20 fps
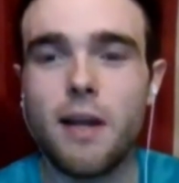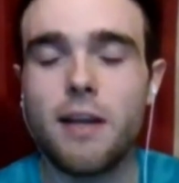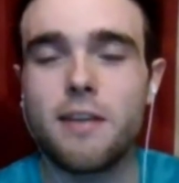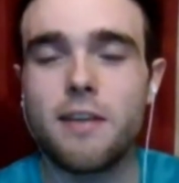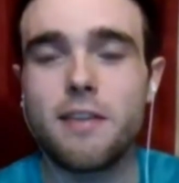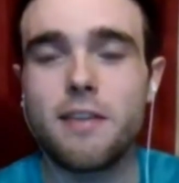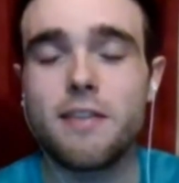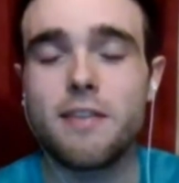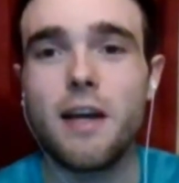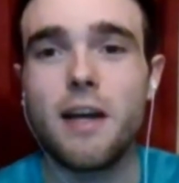And
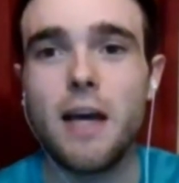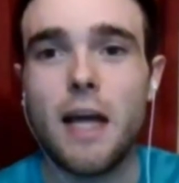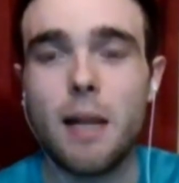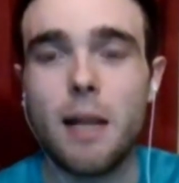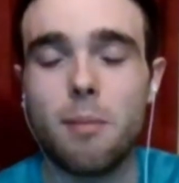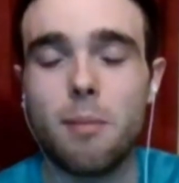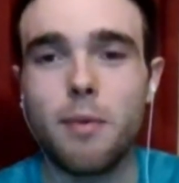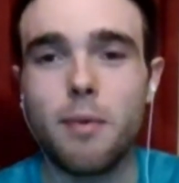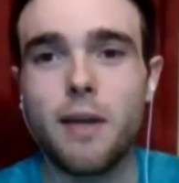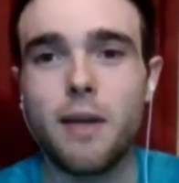it's not
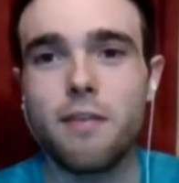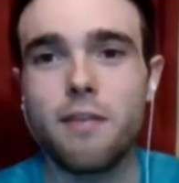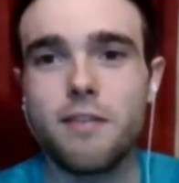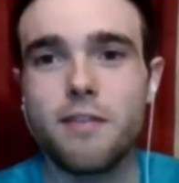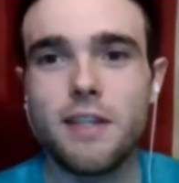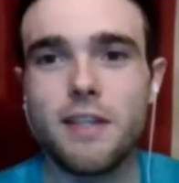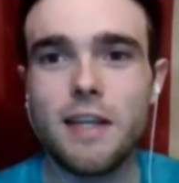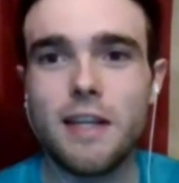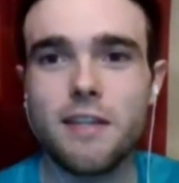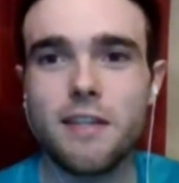helped by
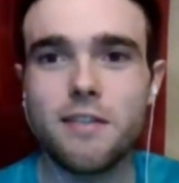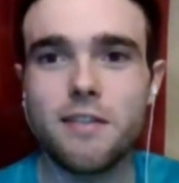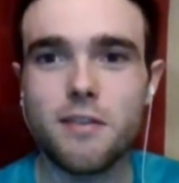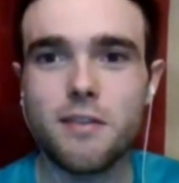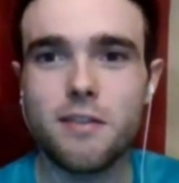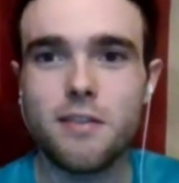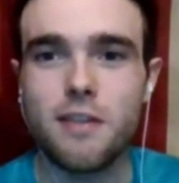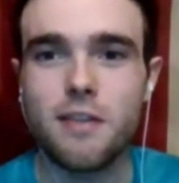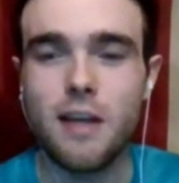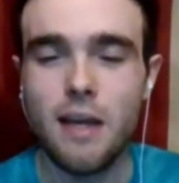obviously
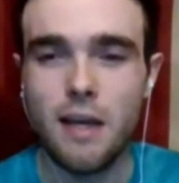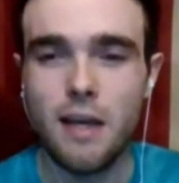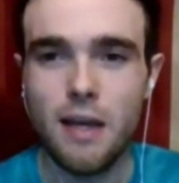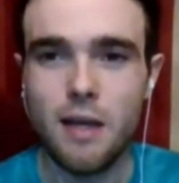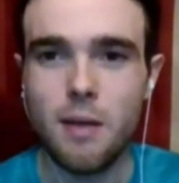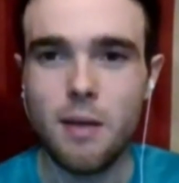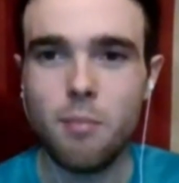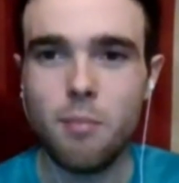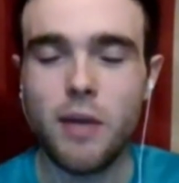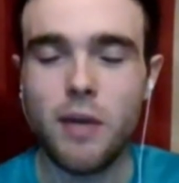Leinster's
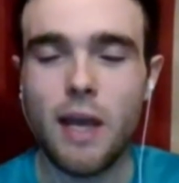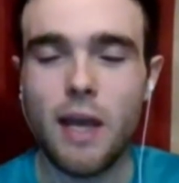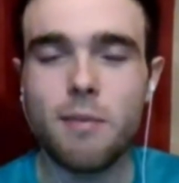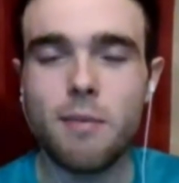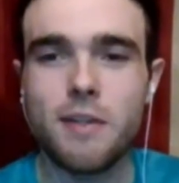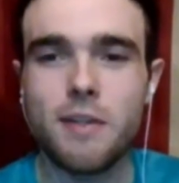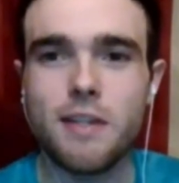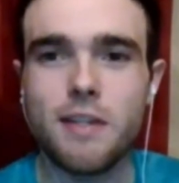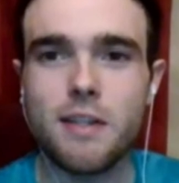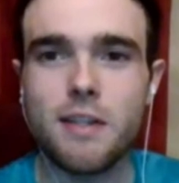
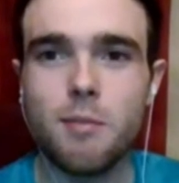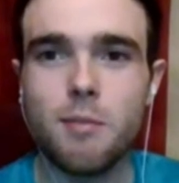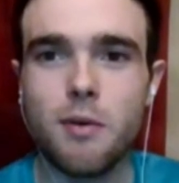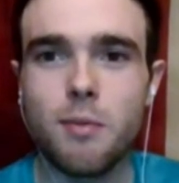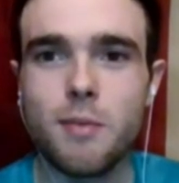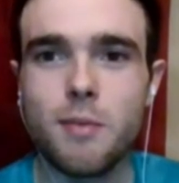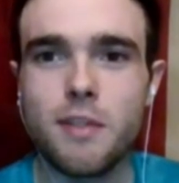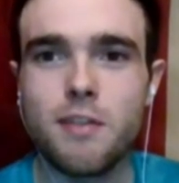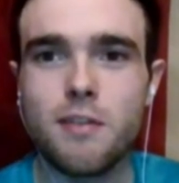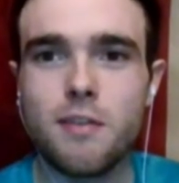preeminence at the
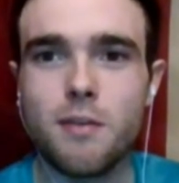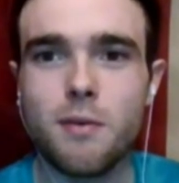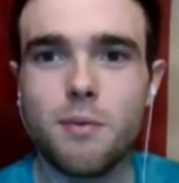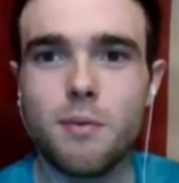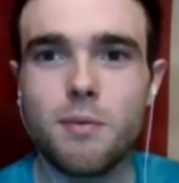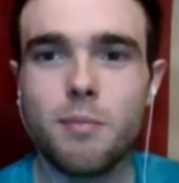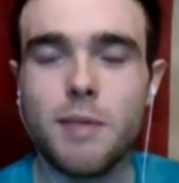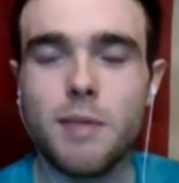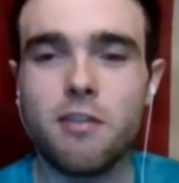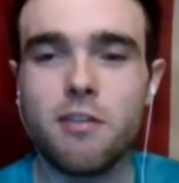moment. So
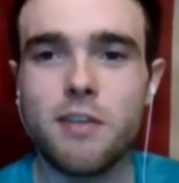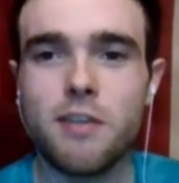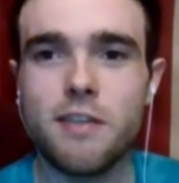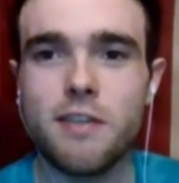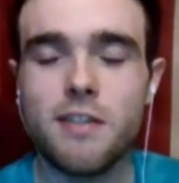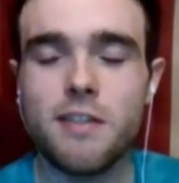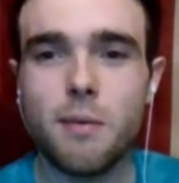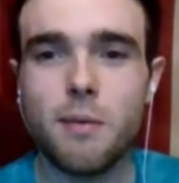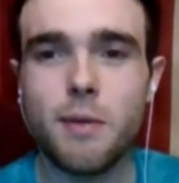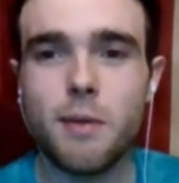it'll be
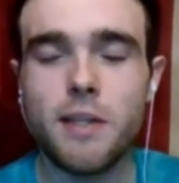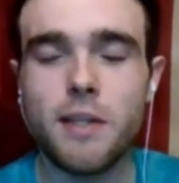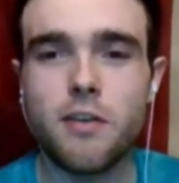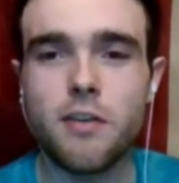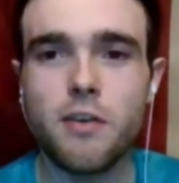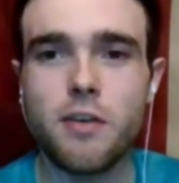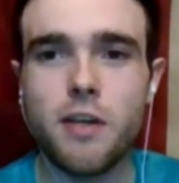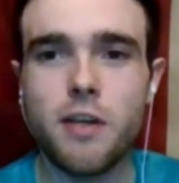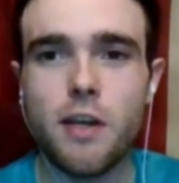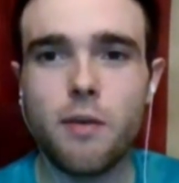interesting to see where they
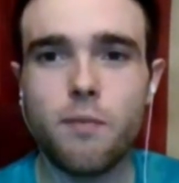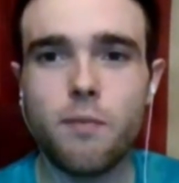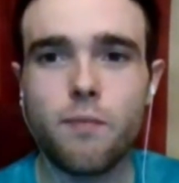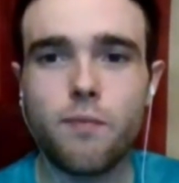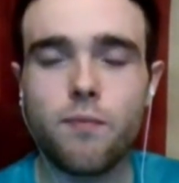turn now.